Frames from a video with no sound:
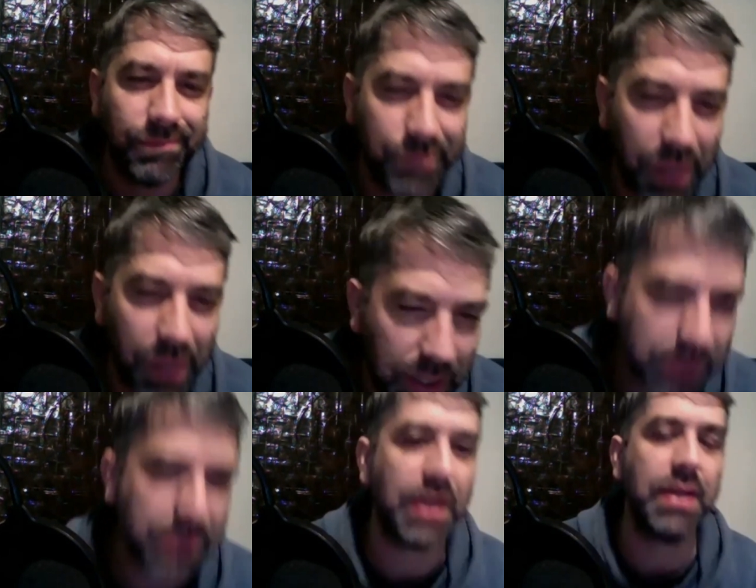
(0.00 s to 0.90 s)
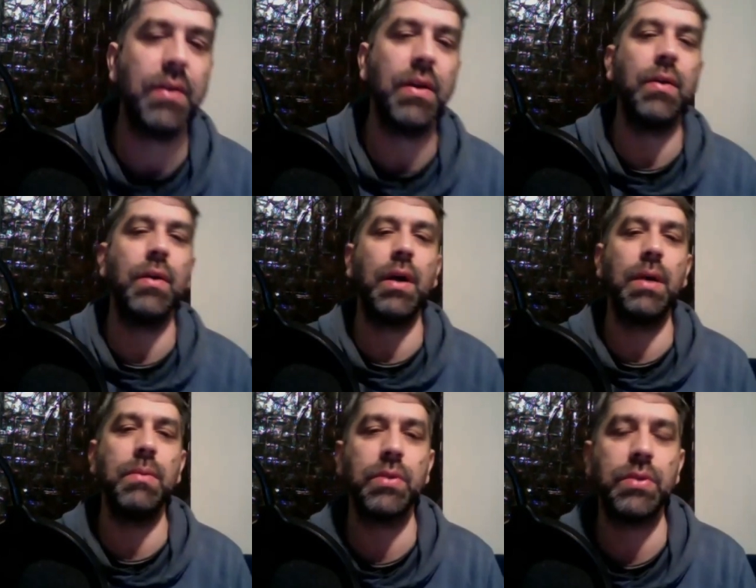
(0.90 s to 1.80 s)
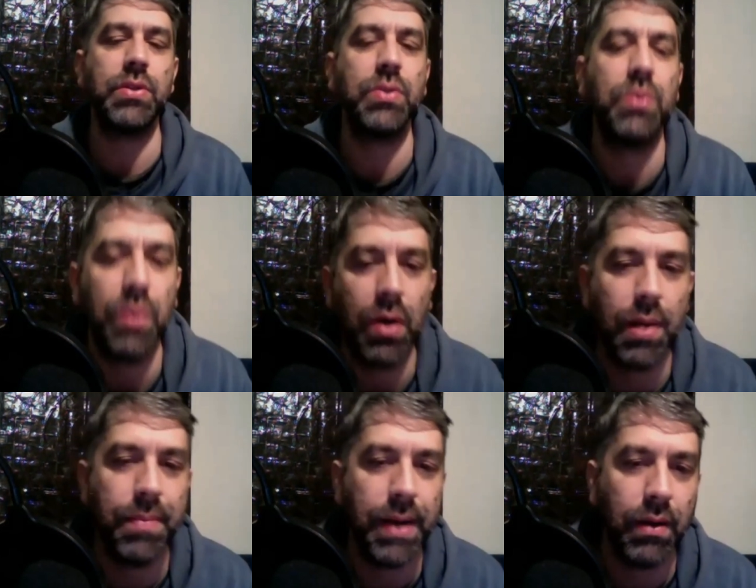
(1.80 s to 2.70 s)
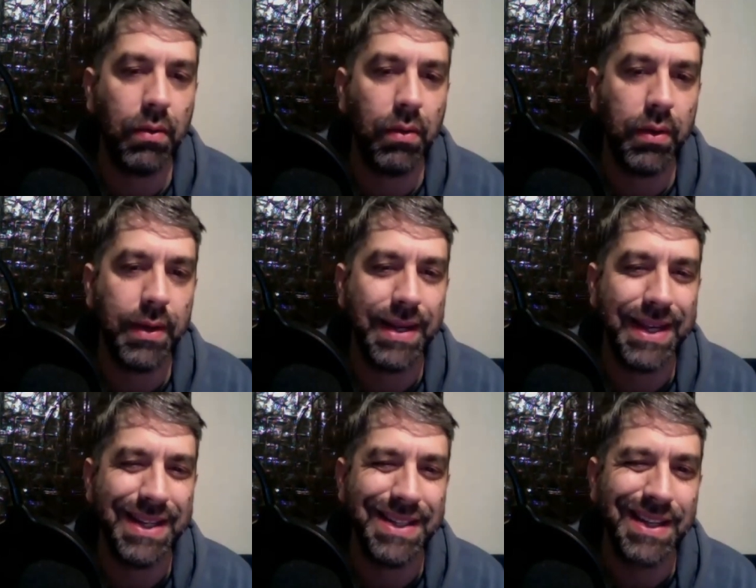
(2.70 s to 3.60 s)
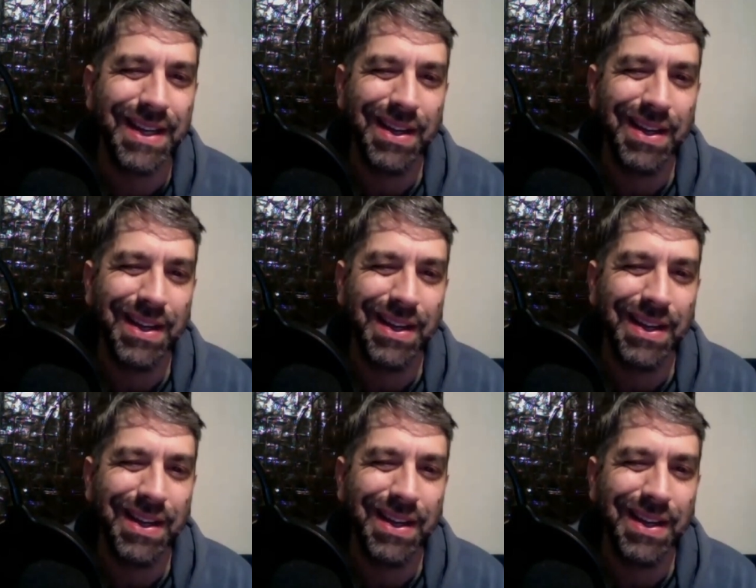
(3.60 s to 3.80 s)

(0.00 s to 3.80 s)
but i don't know i'm not so sure about it